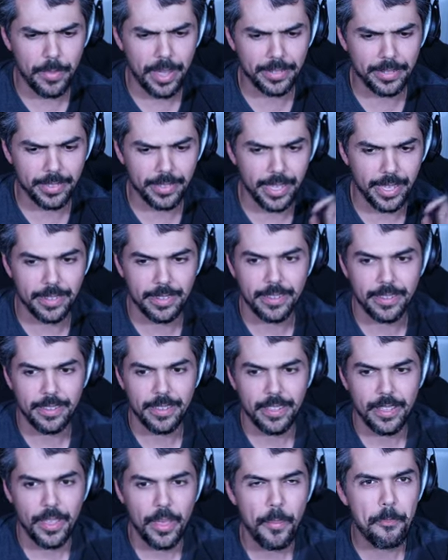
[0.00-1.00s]
back to that.
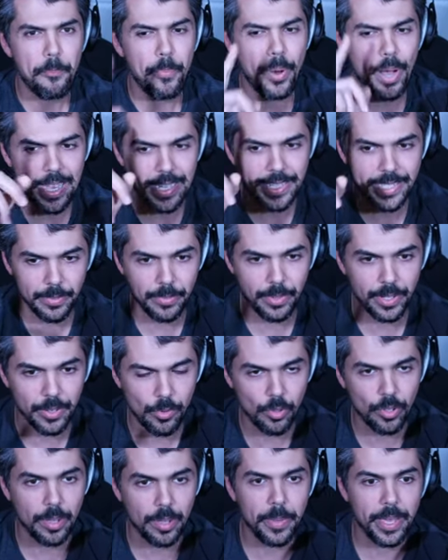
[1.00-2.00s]
Possibly
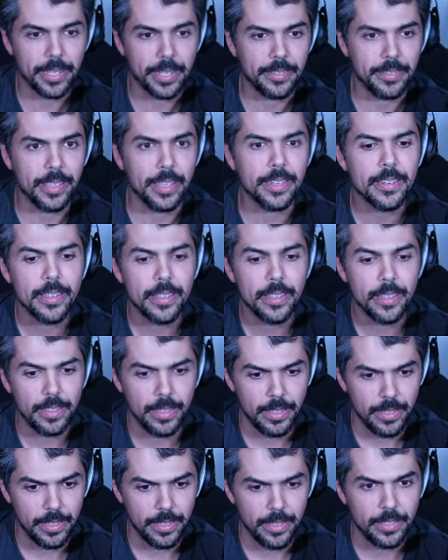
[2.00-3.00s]
we'll come back to that.
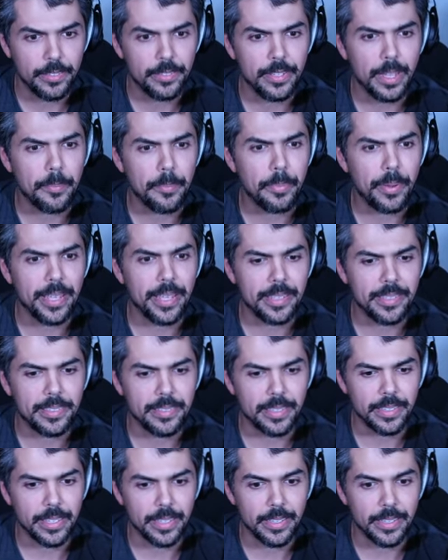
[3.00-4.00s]
Stop light
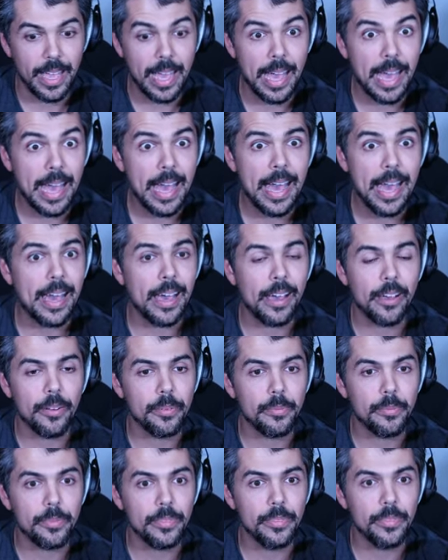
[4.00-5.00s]
sync. Aha!
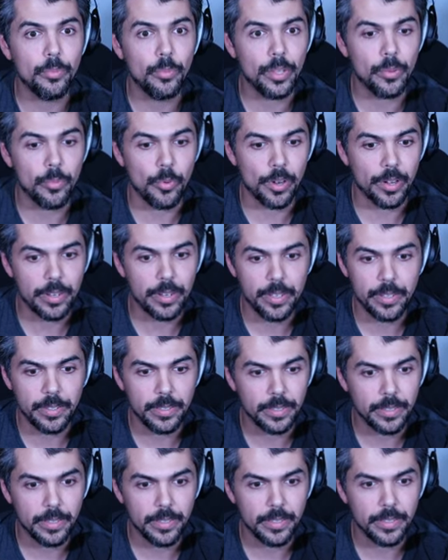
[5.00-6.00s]
Will it work?
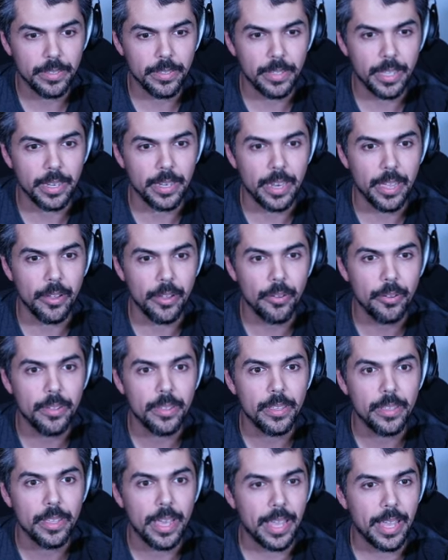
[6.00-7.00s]
Not now.
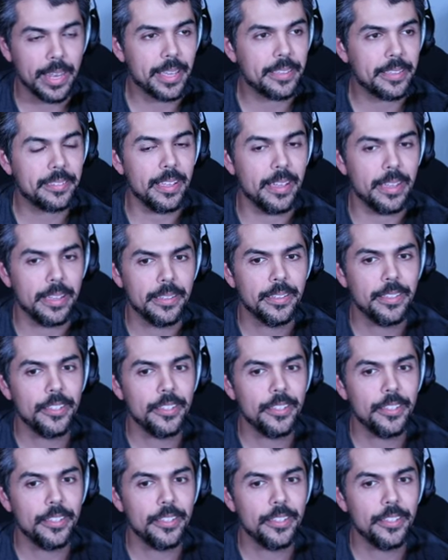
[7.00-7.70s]
Alexa,